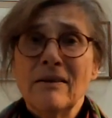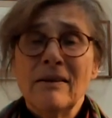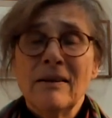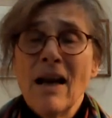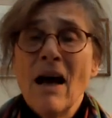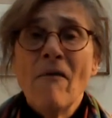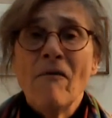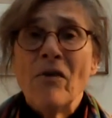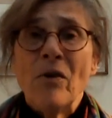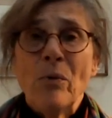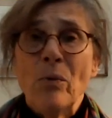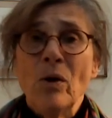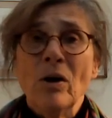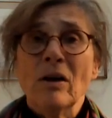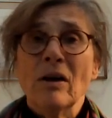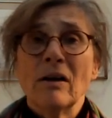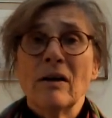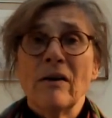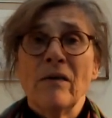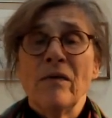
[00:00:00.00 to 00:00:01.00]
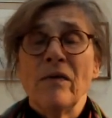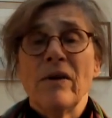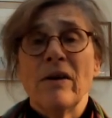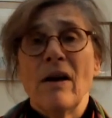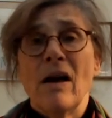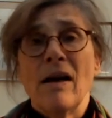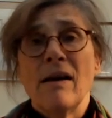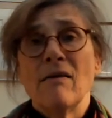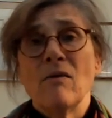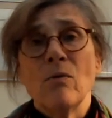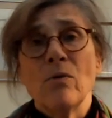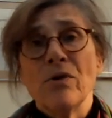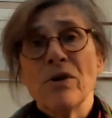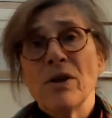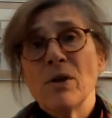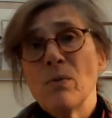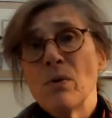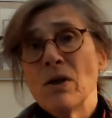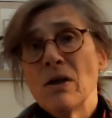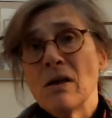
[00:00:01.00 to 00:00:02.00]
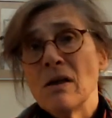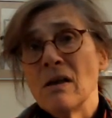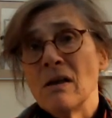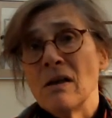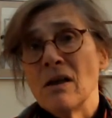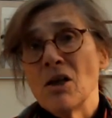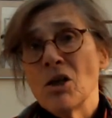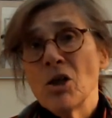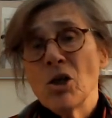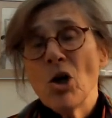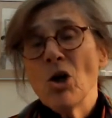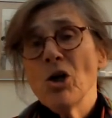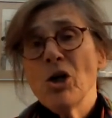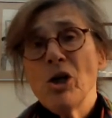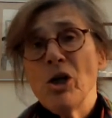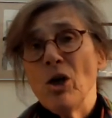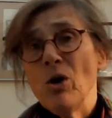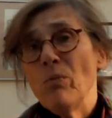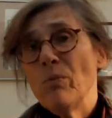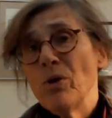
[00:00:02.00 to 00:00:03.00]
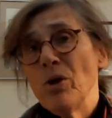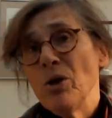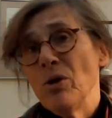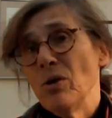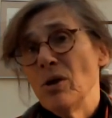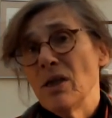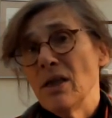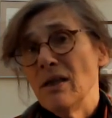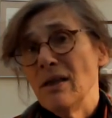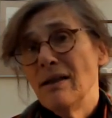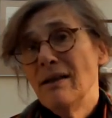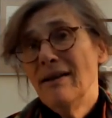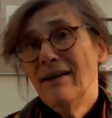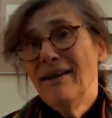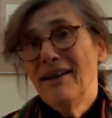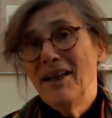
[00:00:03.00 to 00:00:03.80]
loved the work, and I thought this was an astonishing opportunity.